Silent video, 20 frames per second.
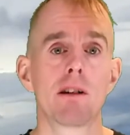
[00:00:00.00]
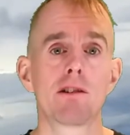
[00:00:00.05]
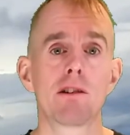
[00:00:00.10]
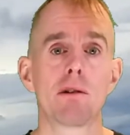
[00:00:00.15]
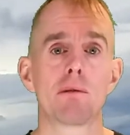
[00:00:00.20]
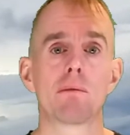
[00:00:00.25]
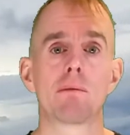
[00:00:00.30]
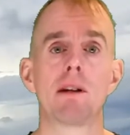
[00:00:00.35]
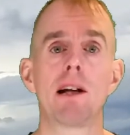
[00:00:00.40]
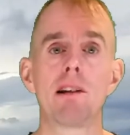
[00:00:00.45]

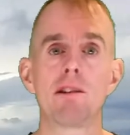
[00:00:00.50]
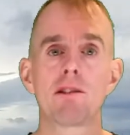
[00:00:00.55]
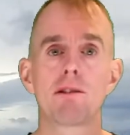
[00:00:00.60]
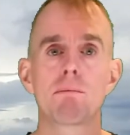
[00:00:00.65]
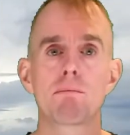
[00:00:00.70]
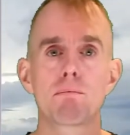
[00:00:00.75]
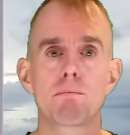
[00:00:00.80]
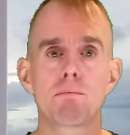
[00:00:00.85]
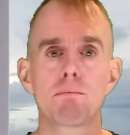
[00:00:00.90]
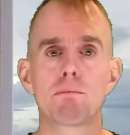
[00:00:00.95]
So
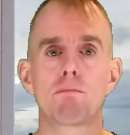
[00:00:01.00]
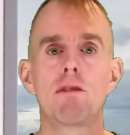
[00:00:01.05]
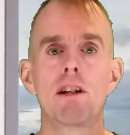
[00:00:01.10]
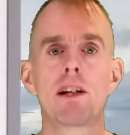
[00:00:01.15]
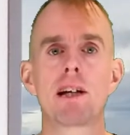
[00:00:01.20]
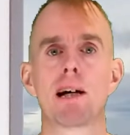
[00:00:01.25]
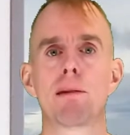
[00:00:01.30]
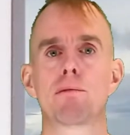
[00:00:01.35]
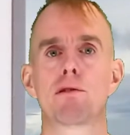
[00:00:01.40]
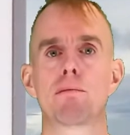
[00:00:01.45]
let's
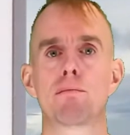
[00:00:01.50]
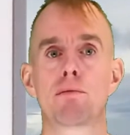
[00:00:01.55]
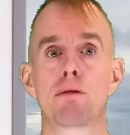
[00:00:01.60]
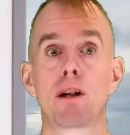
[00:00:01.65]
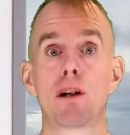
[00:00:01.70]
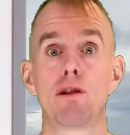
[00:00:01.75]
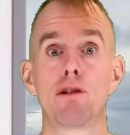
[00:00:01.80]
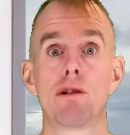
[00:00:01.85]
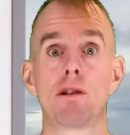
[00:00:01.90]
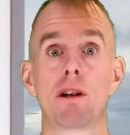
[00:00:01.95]
recap some
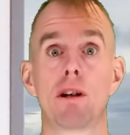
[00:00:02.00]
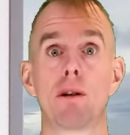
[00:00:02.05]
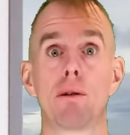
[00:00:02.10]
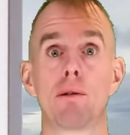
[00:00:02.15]
pros and